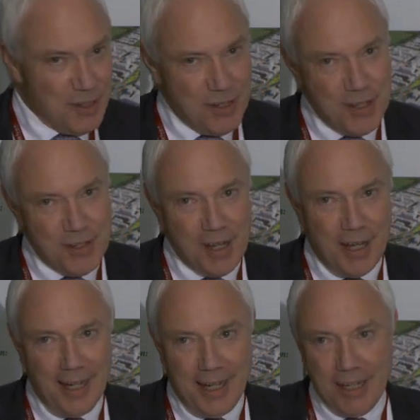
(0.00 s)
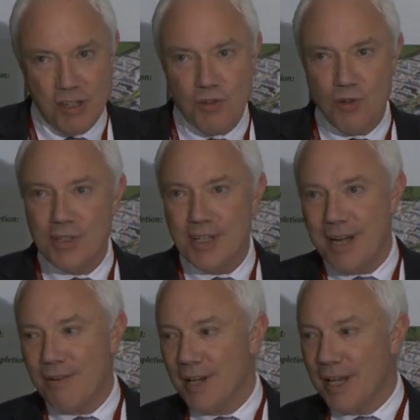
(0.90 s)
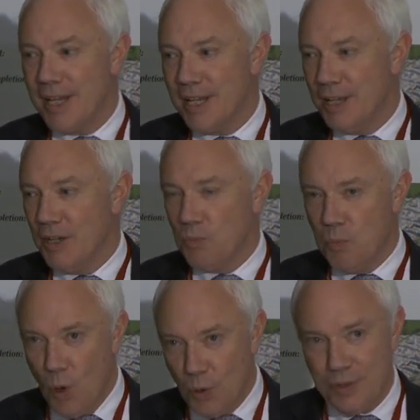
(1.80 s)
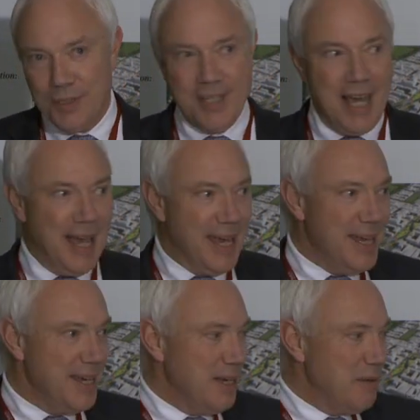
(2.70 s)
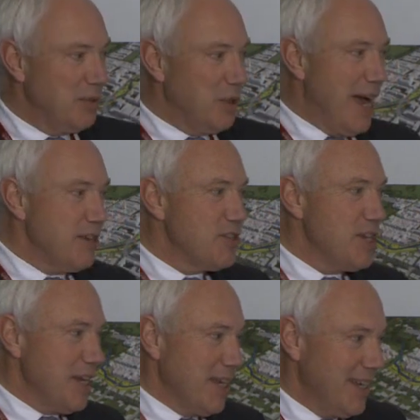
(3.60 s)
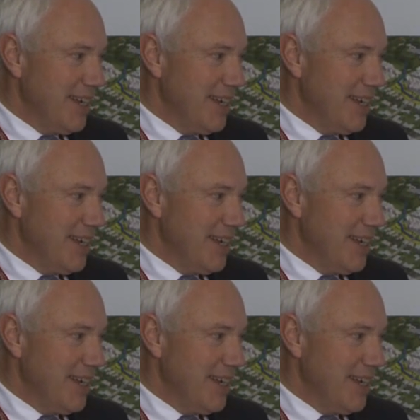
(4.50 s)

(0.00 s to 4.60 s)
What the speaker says: This is an extraordinarily important day for our city.